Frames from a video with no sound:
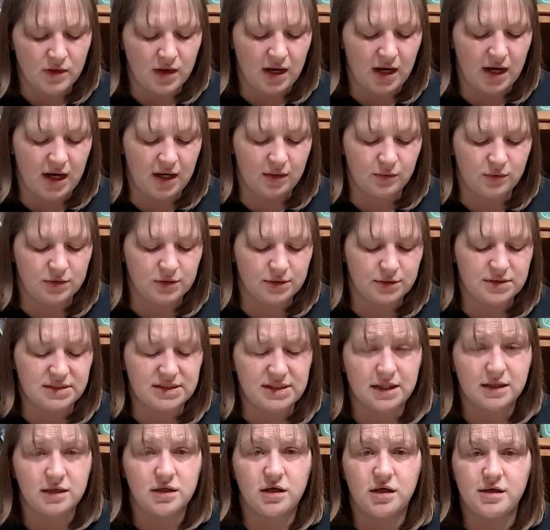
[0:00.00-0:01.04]
I will
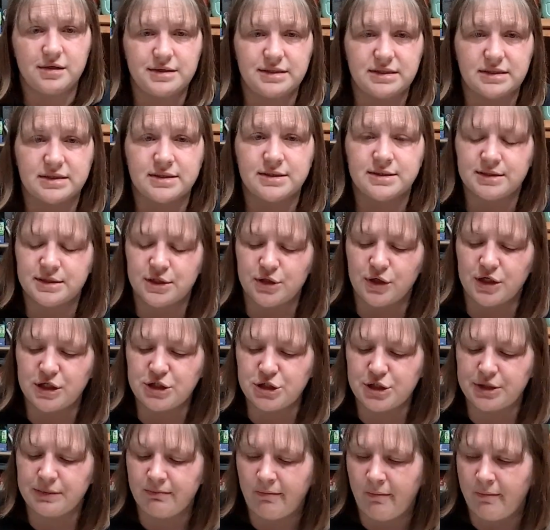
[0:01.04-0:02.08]
take it all into
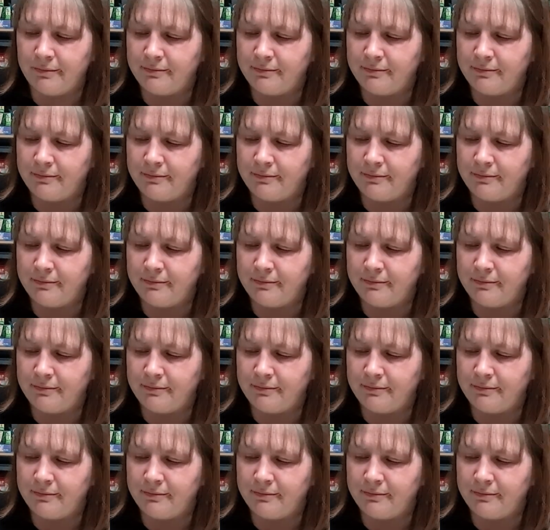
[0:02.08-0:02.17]
consideration.